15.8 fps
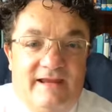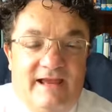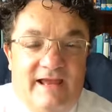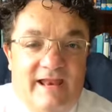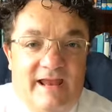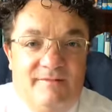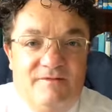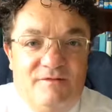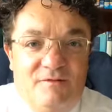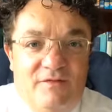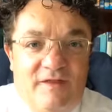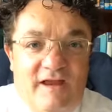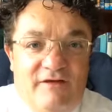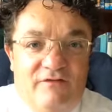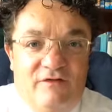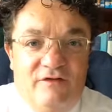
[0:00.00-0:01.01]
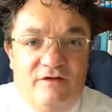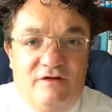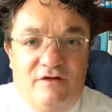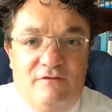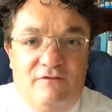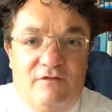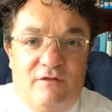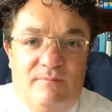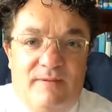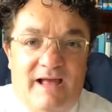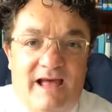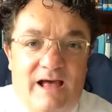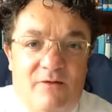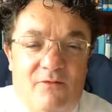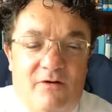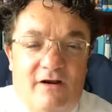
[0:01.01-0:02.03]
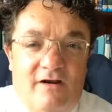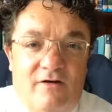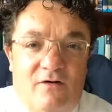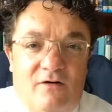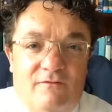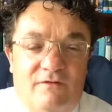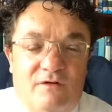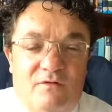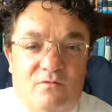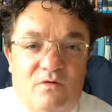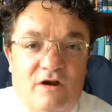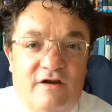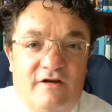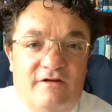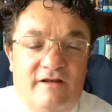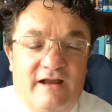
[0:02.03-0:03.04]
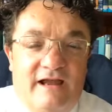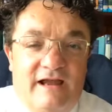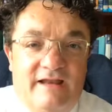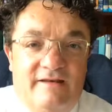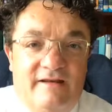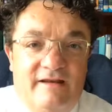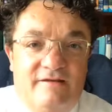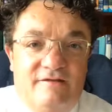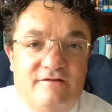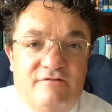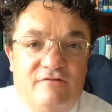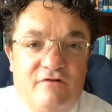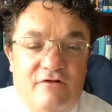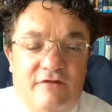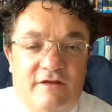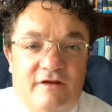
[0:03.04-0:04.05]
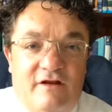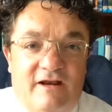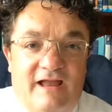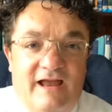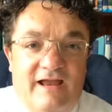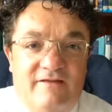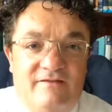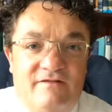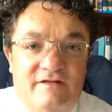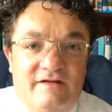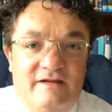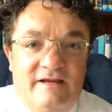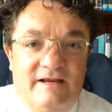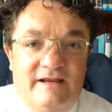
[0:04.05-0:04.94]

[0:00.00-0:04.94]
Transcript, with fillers: And I'm so thankful to you for the power of your word and its truth in our lives.